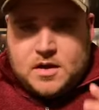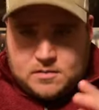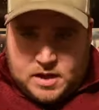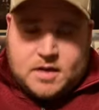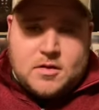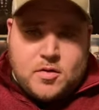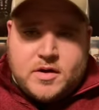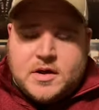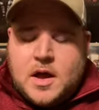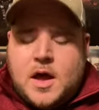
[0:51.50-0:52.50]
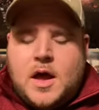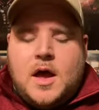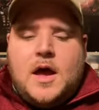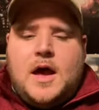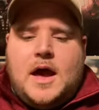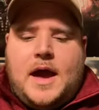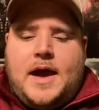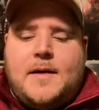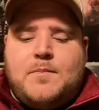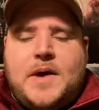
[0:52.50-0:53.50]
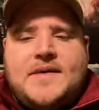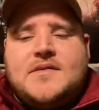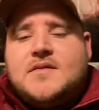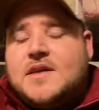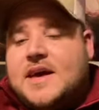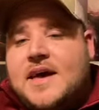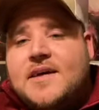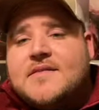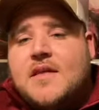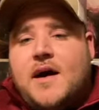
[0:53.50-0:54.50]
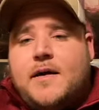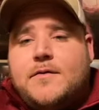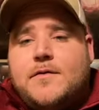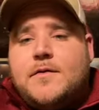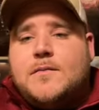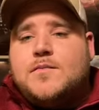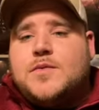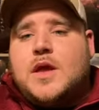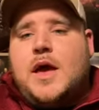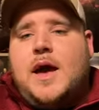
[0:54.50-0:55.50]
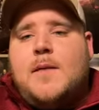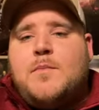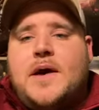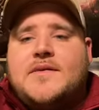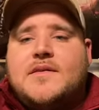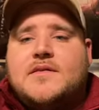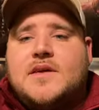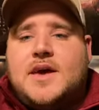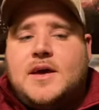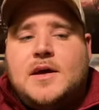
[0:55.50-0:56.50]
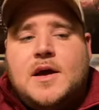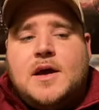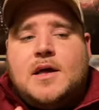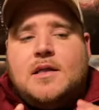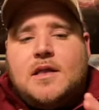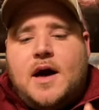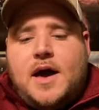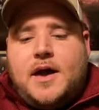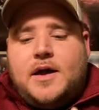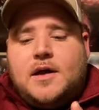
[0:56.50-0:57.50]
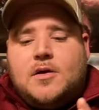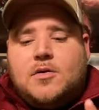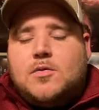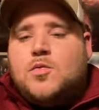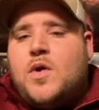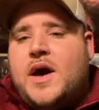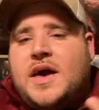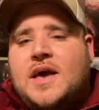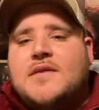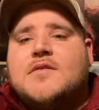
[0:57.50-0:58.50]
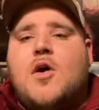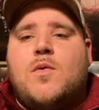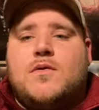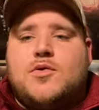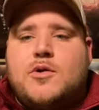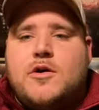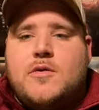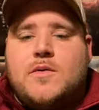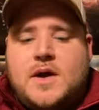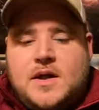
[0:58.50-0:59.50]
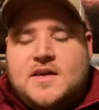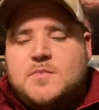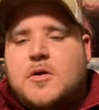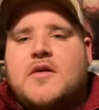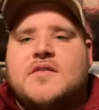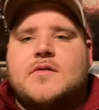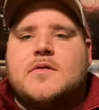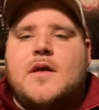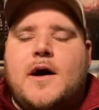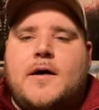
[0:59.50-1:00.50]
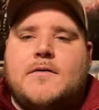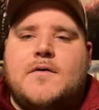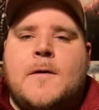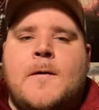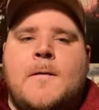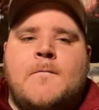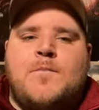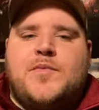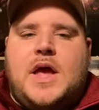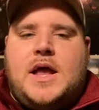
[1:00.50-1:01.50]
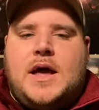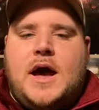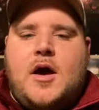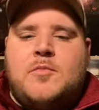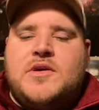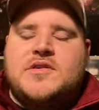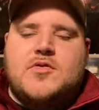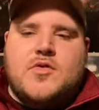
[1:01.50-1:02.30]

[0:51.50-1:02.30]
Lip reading: Lloyd. And basically his life. And basically, like, what he's going through in his personal life and how Mr.